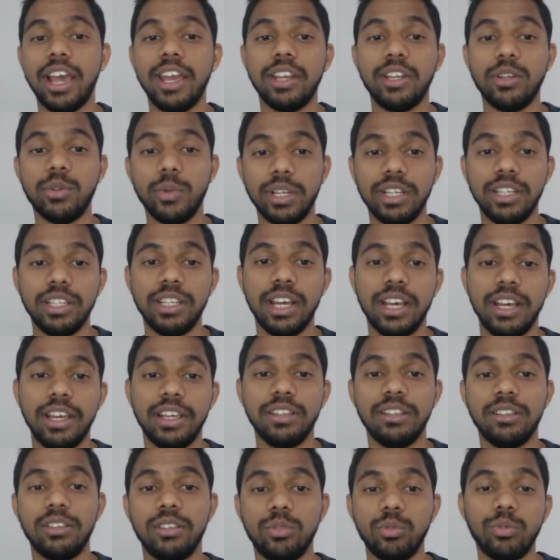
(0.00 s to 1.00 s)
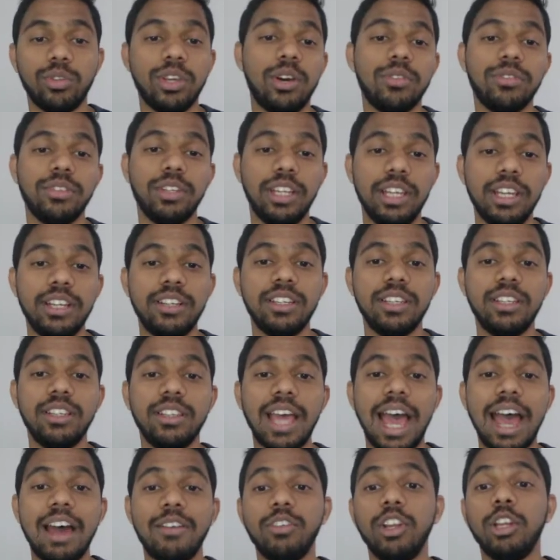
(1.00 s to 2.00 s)
29, 2018,
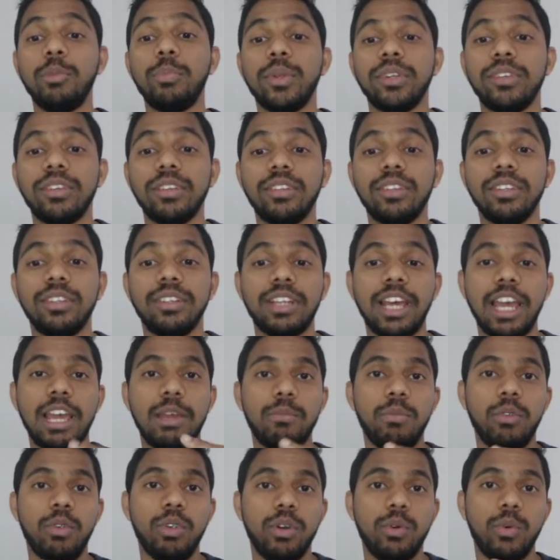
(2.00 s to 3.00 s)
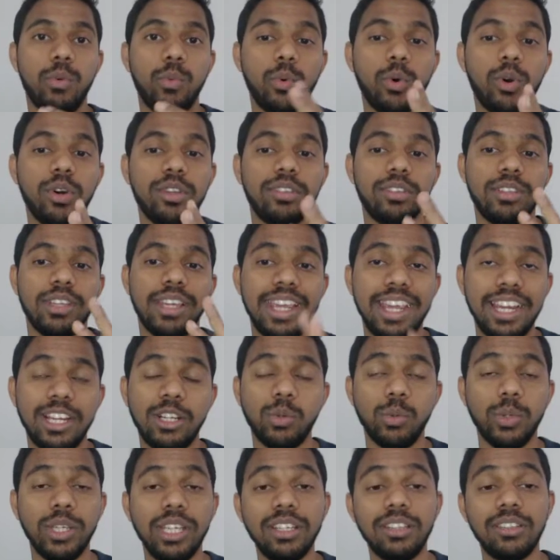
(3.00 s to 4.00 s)
the average processing time was 8
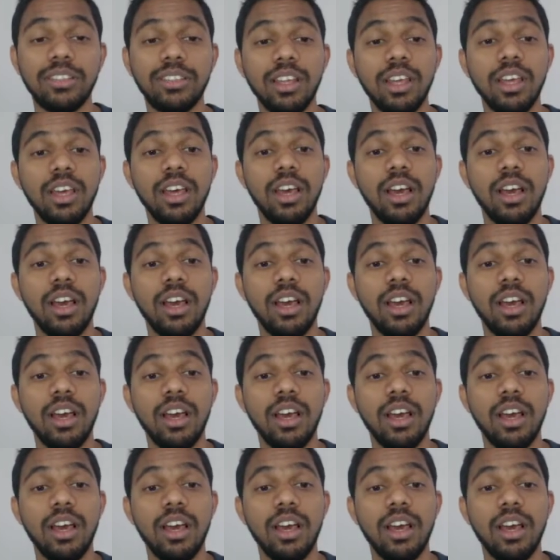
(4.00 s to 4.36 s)
weeks